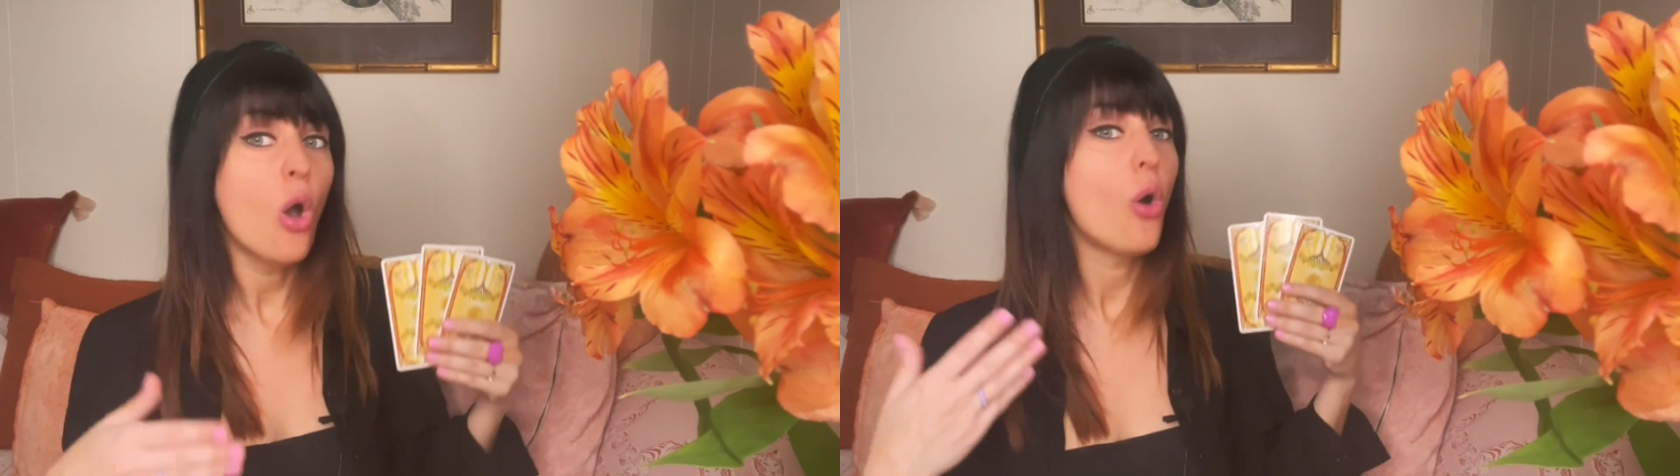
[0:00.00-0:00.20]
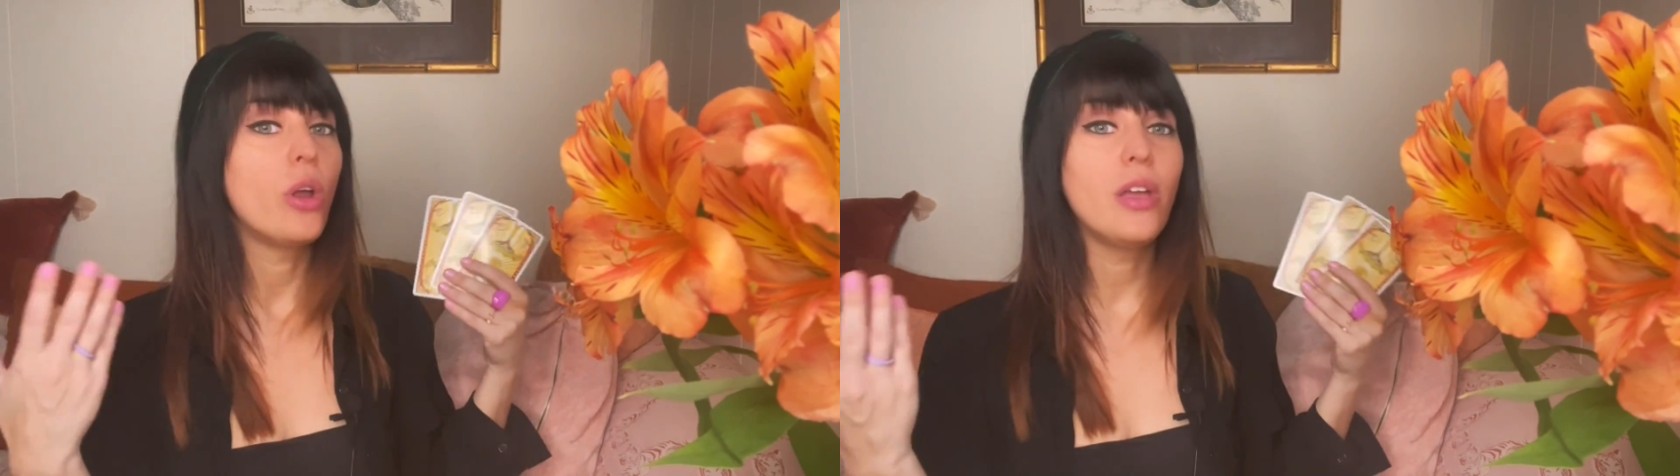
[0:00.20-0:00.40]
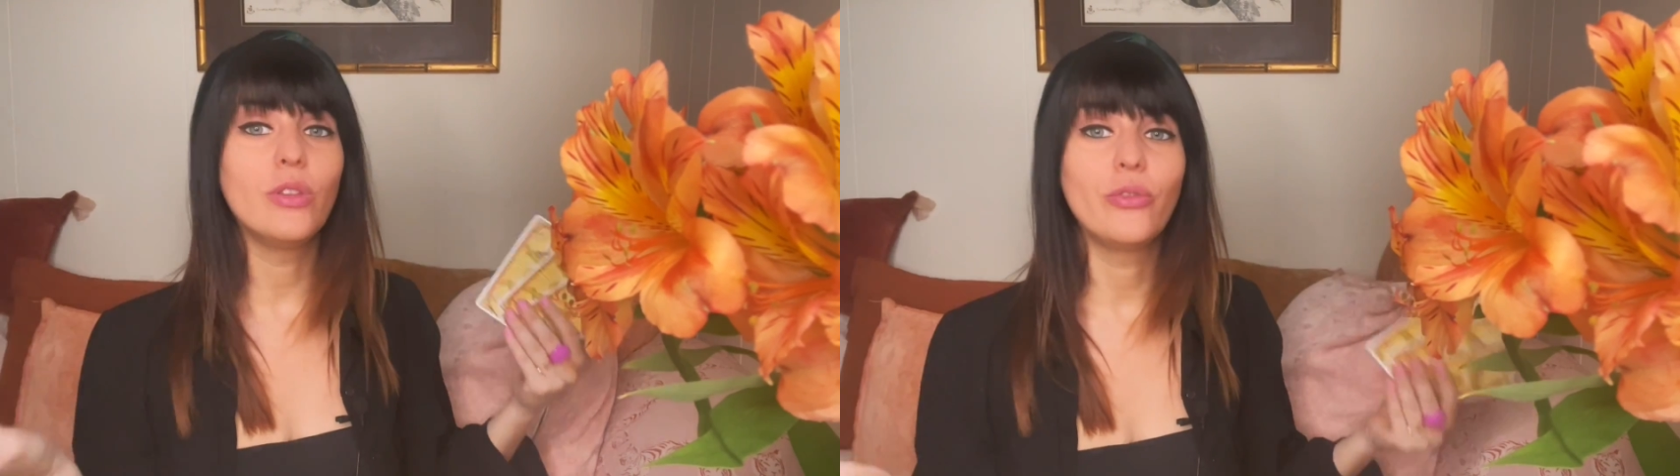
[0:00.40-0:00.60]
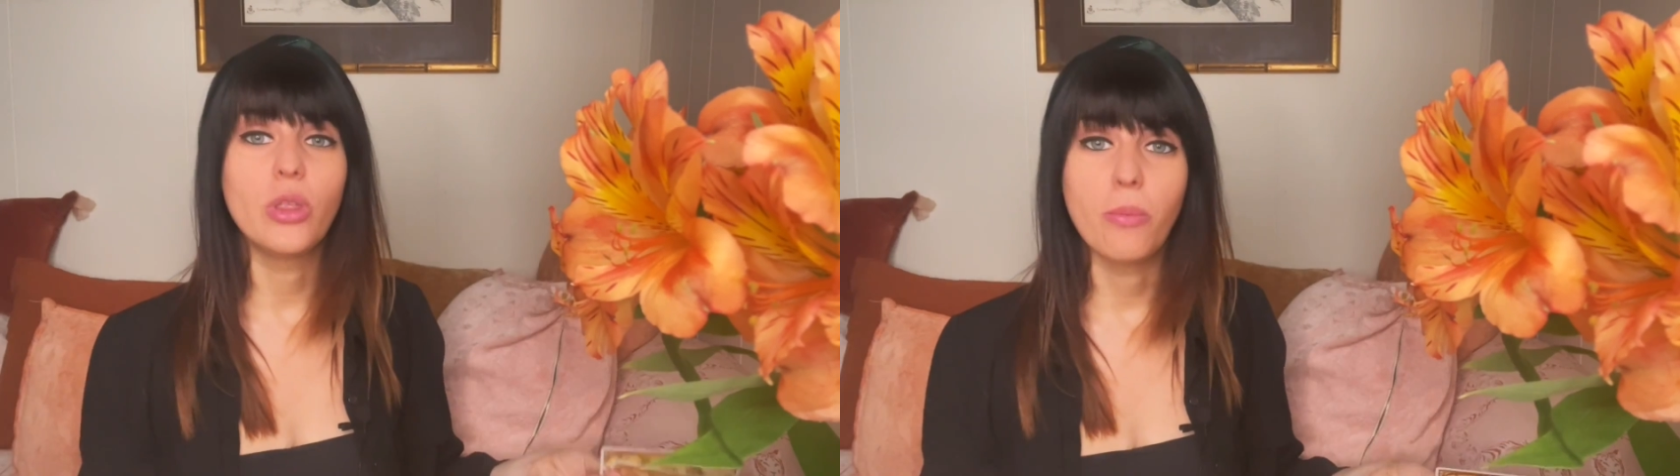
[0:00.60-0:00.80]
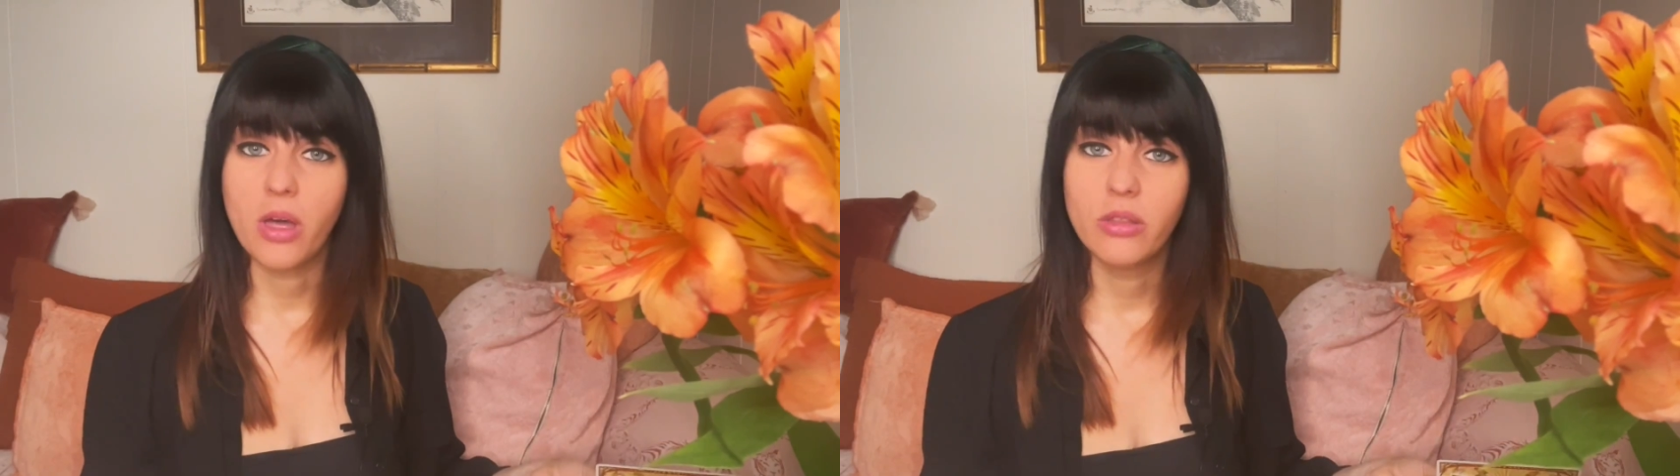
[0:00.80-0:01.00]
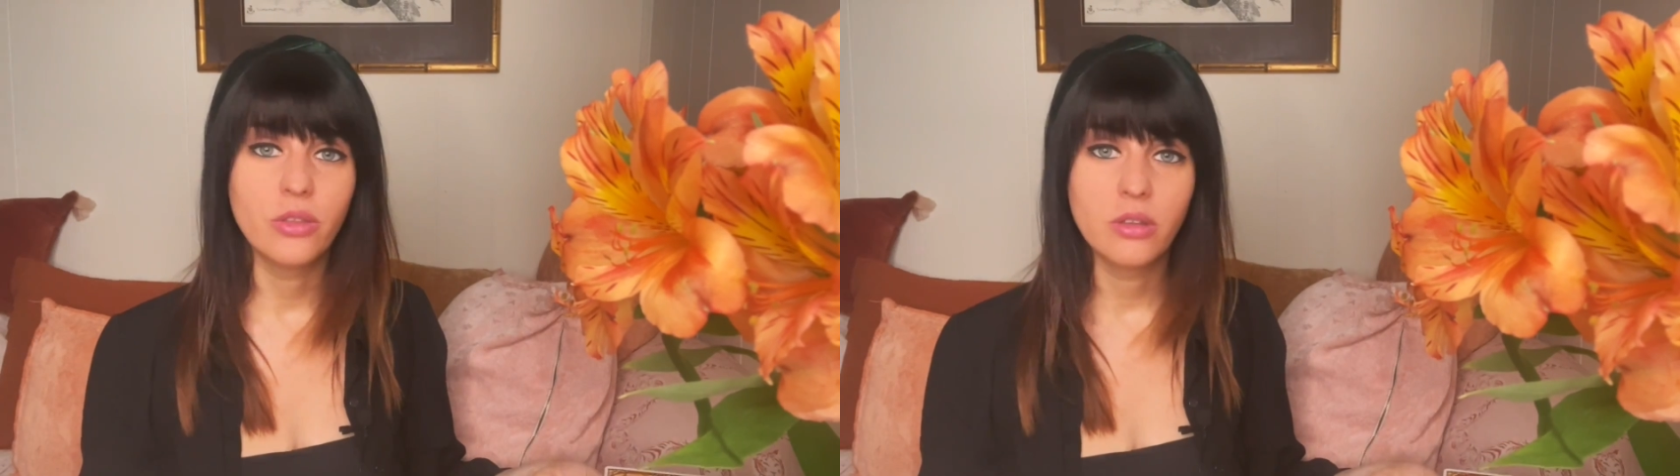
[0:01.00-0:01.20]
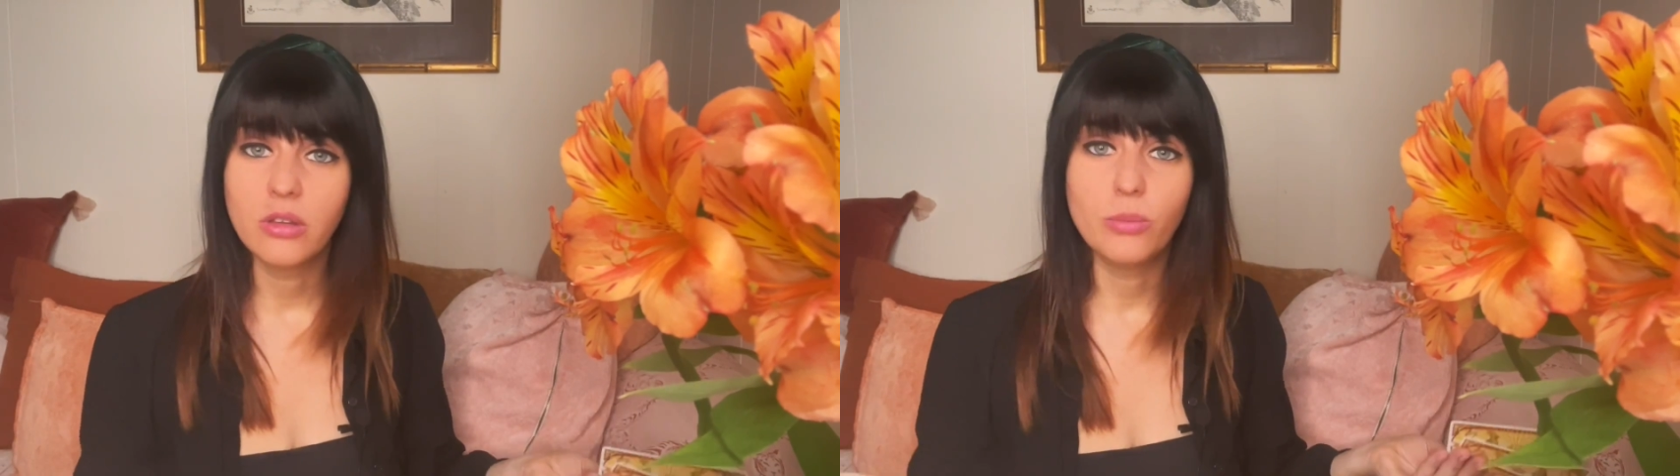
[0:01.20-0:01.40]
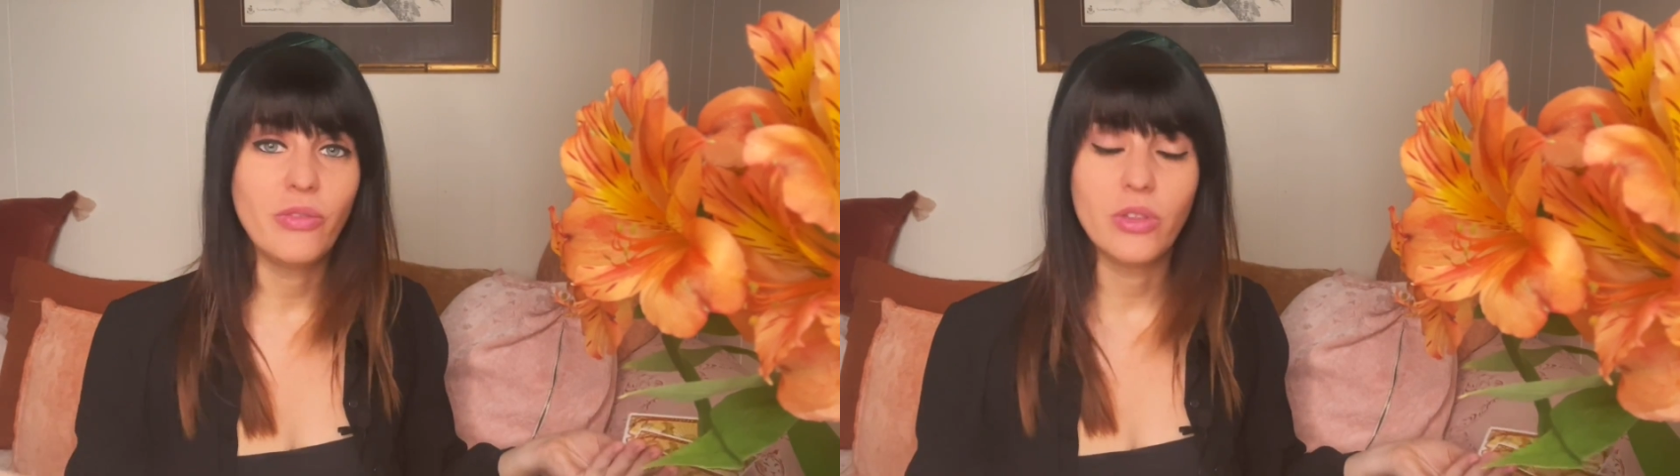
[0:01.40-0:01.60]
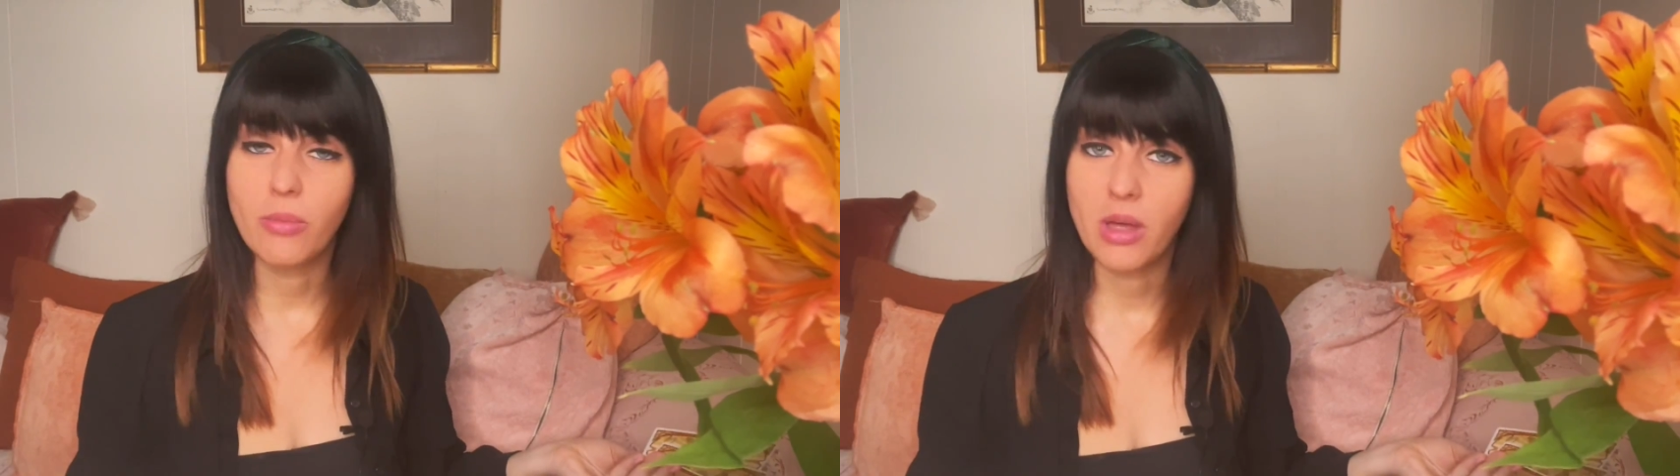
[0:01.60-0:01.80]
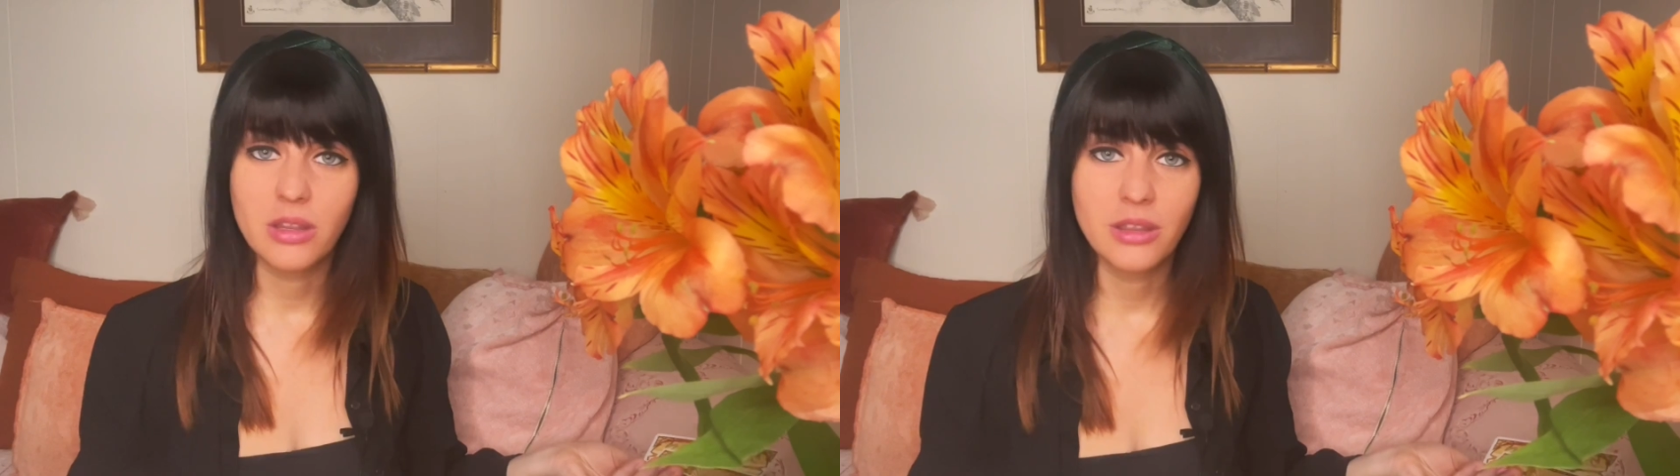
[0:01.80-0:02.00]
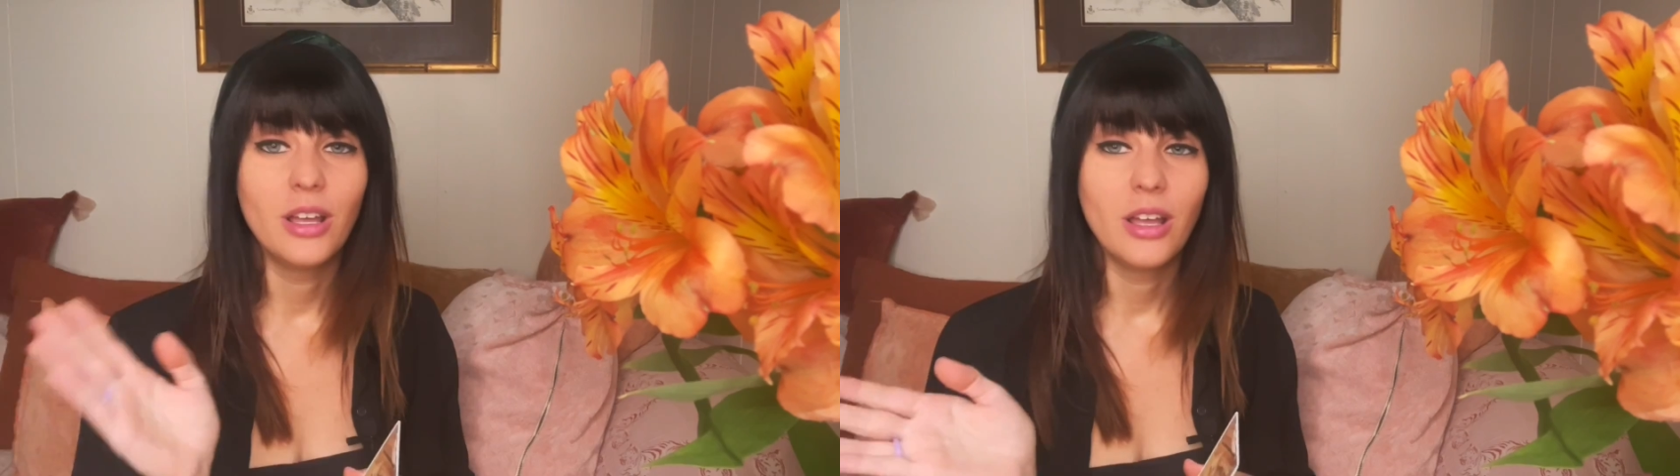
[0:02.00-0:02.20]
or even for the month. Could be for the month.